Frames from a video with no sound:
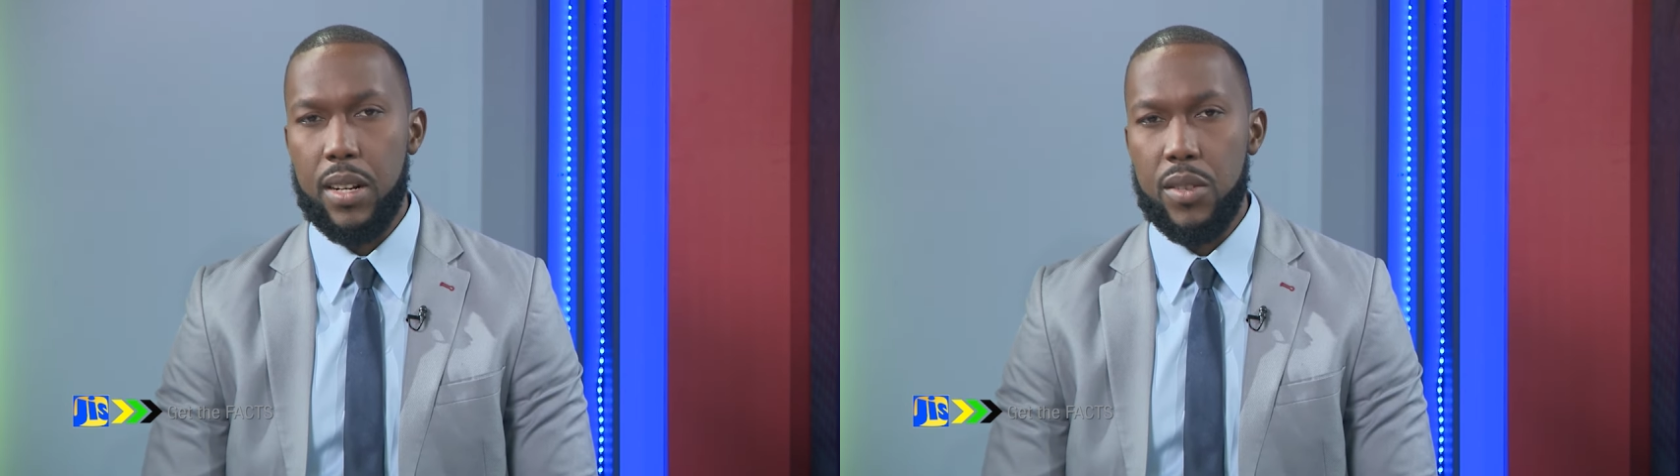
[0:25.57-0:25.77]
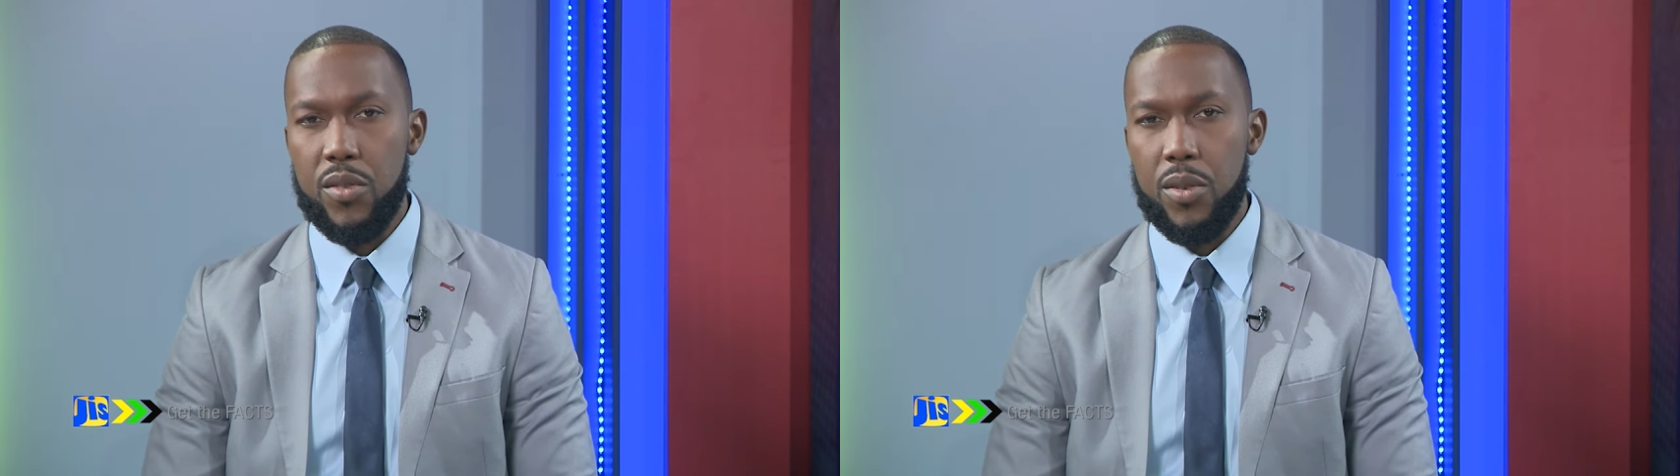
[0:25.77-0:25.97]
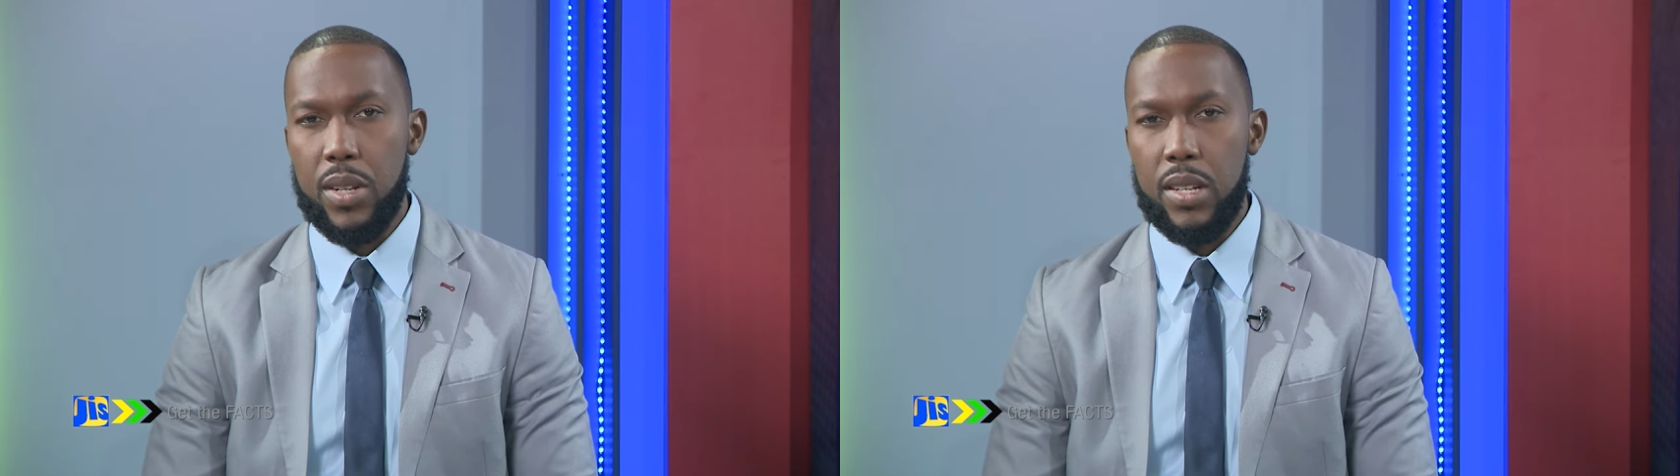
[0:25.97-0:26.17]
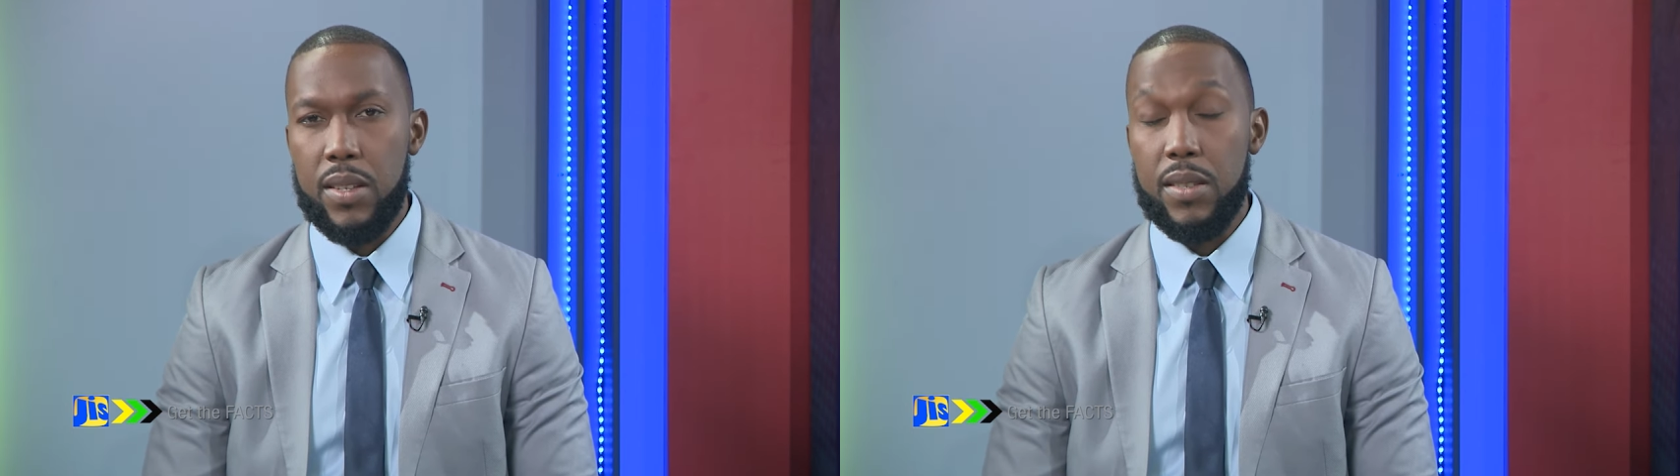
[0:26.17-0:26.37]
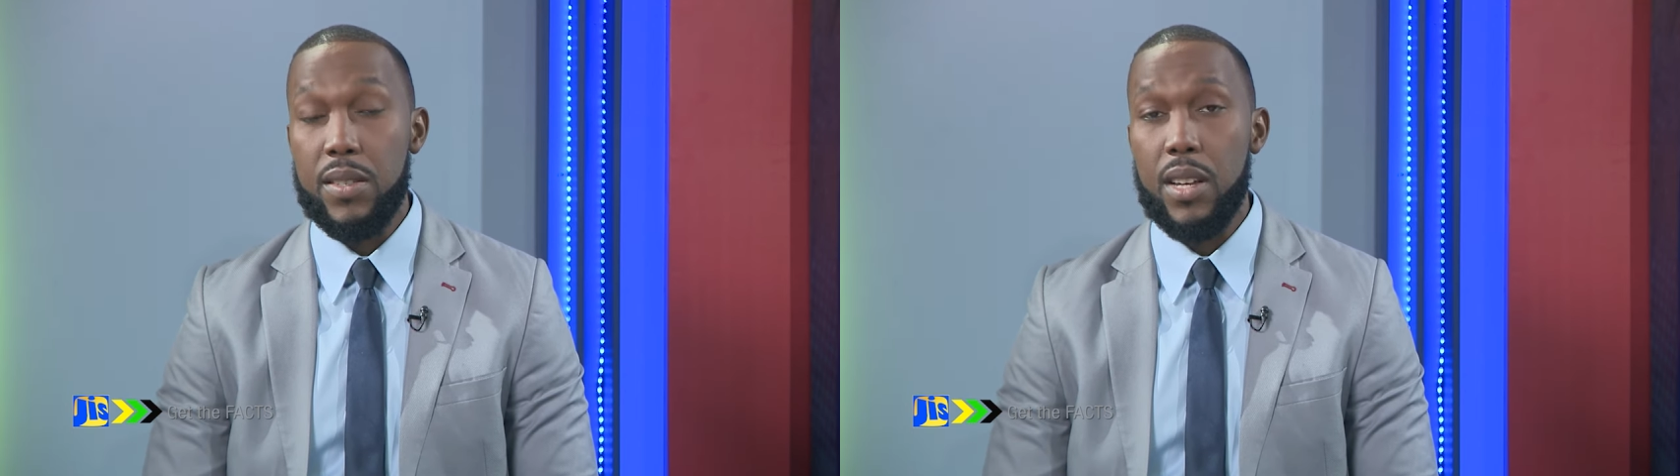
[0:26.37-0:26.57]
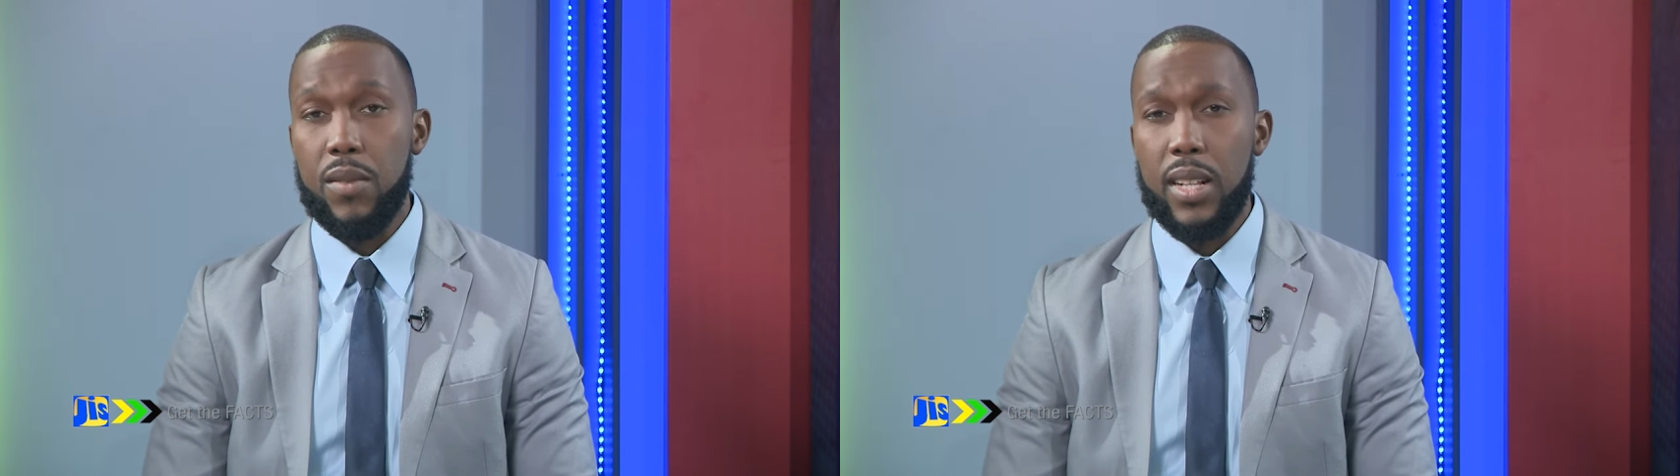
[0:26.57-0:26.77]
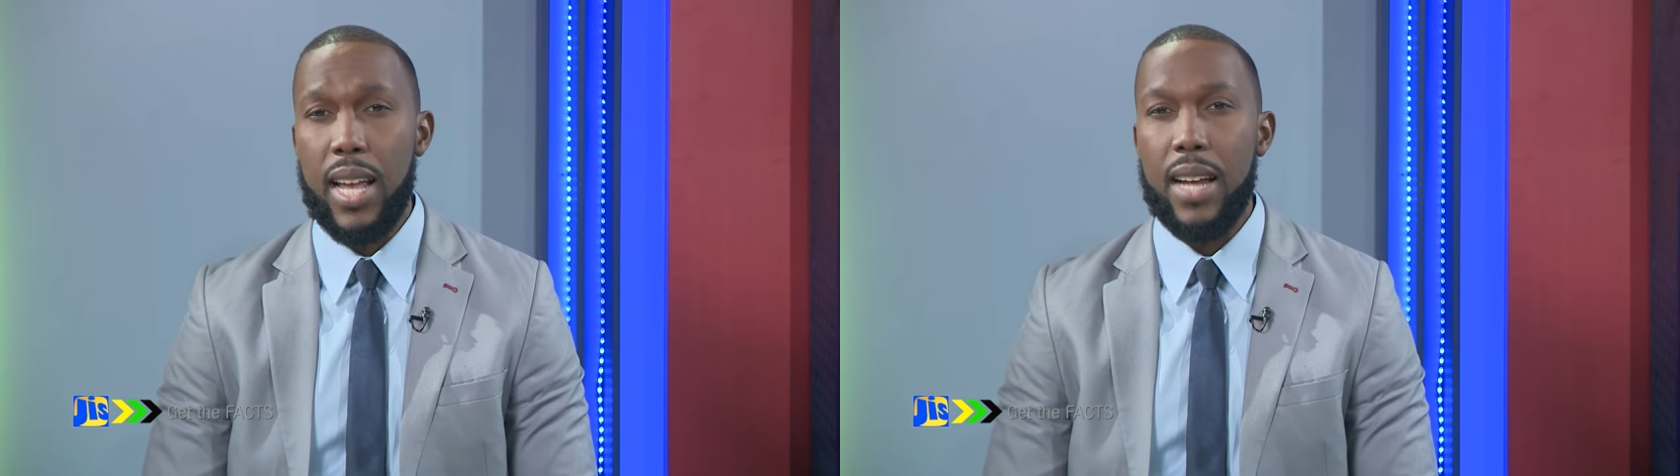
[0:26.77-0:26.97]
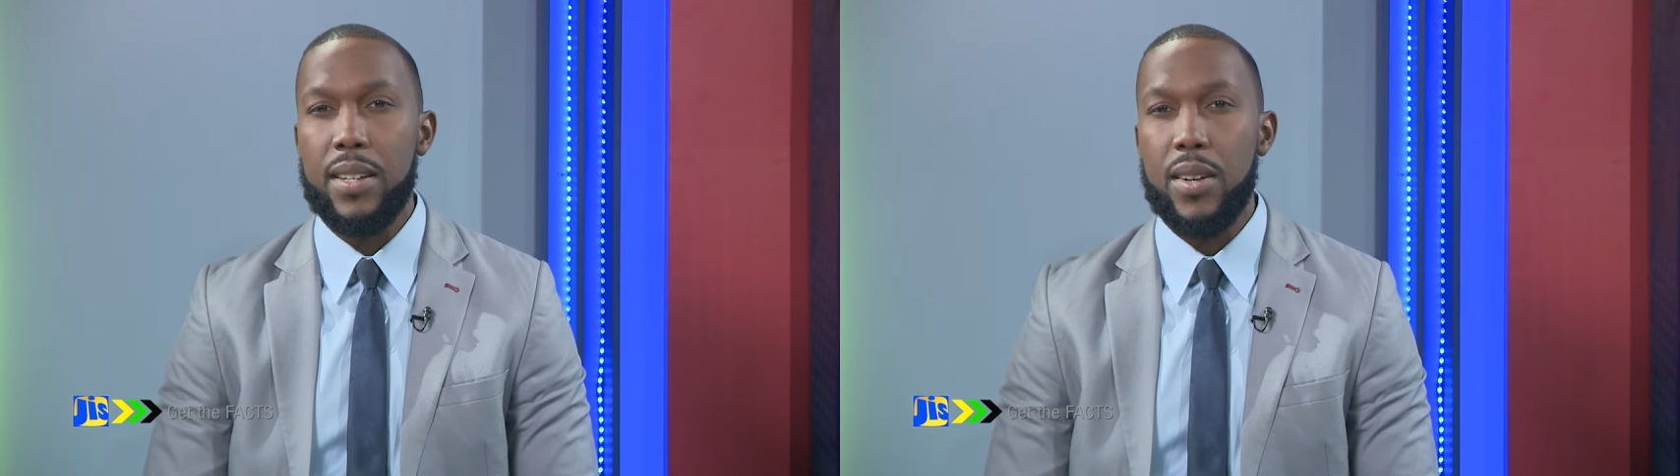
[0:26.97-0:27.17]
controllers in several
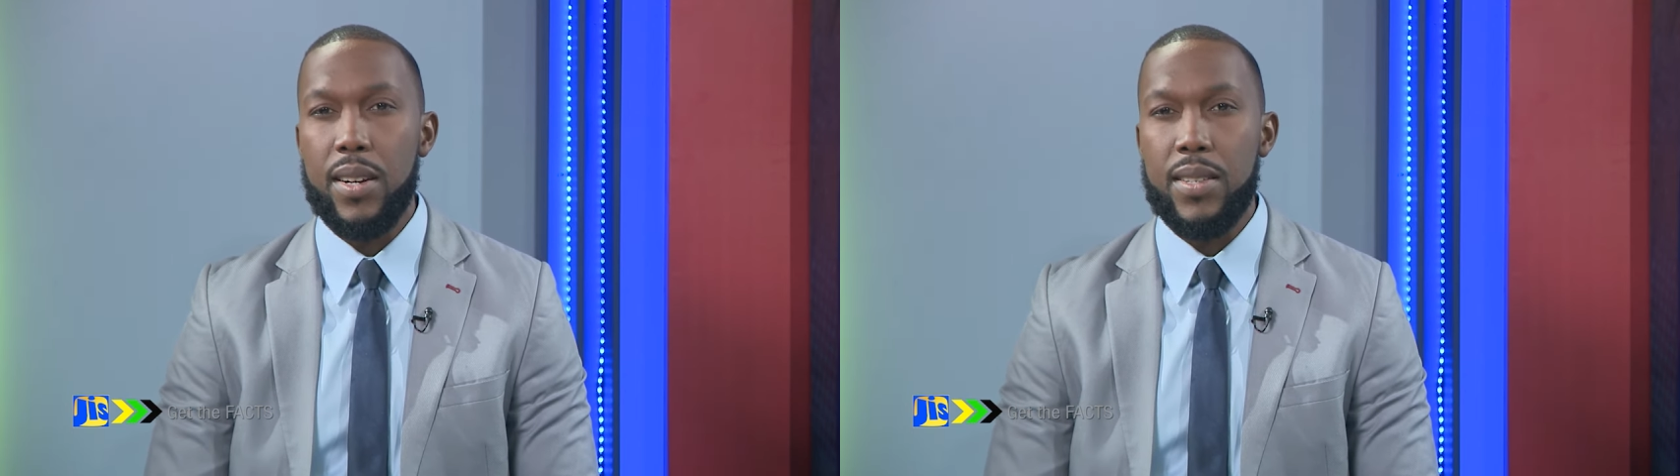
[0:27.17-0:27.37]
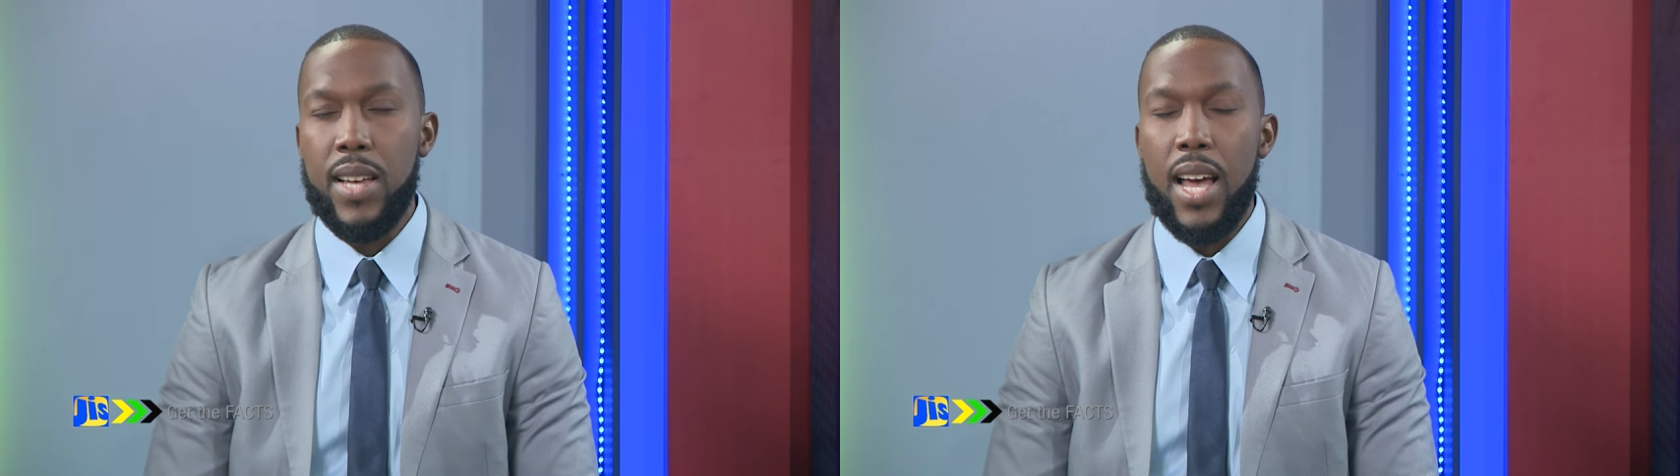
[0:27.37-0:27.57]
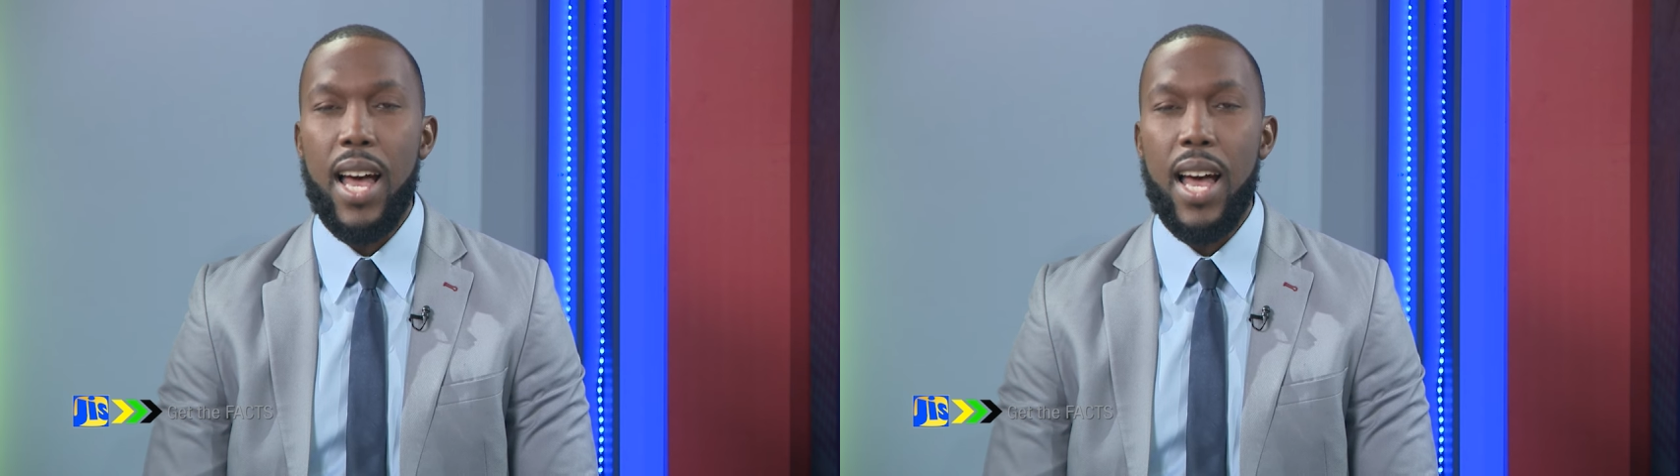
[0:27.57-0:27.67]
categories